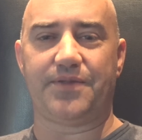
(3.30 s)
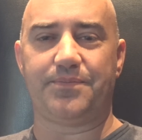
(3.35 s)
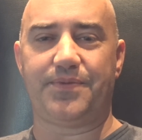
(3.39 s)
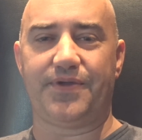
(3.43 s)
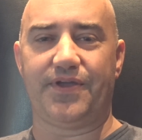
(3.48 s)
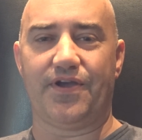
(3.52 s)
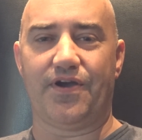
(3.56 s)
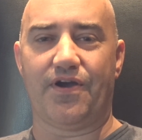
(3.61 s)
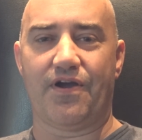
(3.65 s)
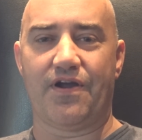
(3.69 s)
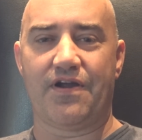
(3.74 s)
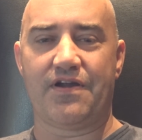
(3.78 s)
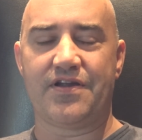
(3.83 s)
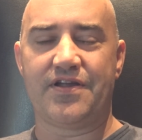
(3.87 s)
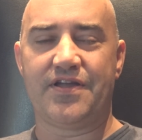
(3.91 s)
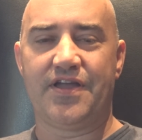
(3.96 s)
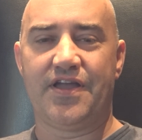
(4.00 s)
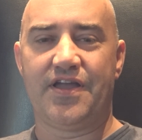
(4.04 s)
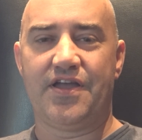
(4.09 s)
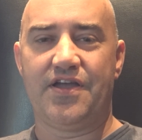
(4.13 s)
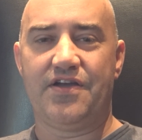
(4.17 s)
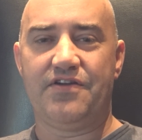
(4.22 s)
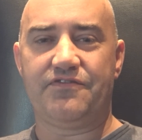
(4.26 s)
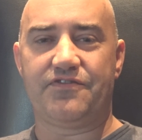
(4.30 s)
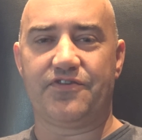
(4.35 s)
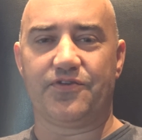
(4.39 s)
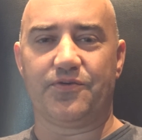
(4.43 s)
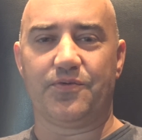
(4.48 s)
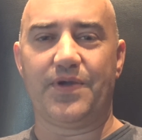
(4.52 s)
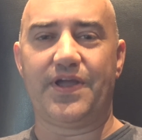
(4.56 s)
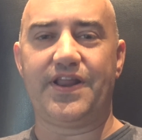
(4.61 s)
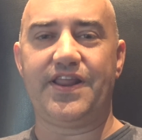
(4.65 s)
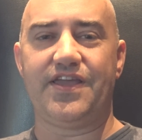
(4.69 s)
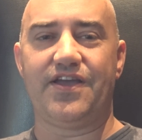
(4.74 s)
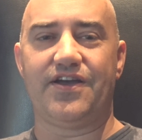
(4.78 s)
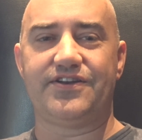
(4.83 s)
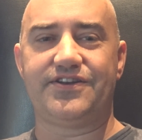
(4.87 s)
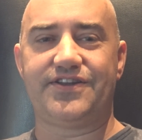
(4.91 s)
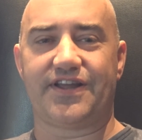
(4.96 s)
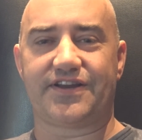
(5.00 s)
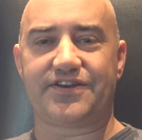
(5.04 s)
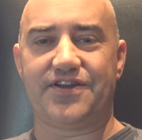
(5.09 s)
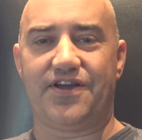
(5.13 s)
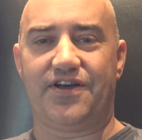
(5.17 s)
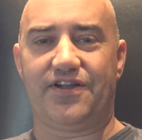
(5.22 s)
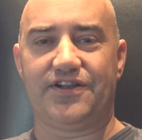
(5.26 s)
and PR for the Radeon
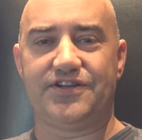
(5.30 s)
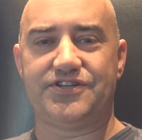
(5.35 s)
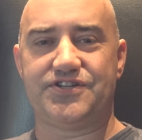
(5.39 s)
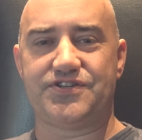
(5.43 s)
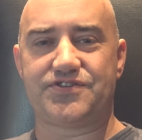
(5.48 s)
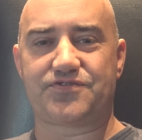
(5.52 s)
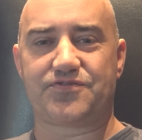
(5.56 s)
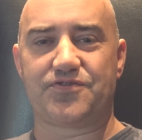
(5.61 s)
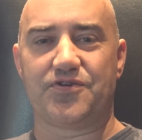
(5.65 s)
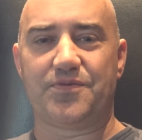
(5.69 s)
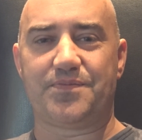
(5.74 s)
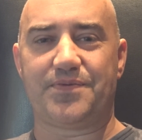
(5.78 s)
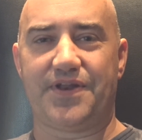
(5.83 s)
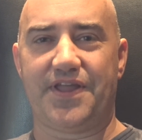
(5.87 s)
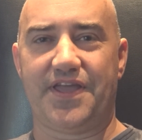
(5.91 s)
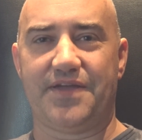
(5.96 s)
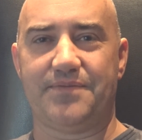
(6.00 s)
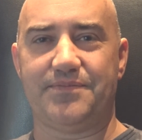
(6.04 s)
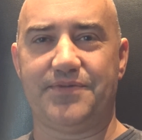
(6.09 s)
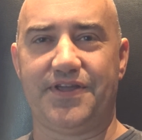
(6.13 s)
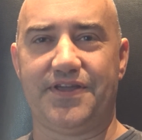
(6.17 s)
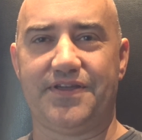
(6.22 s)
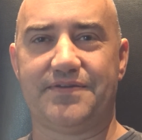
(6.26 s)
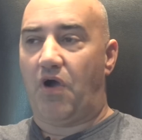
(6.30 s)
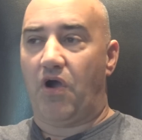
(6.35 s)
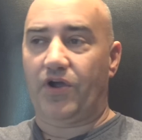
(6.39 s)
Technologies Group at AMD.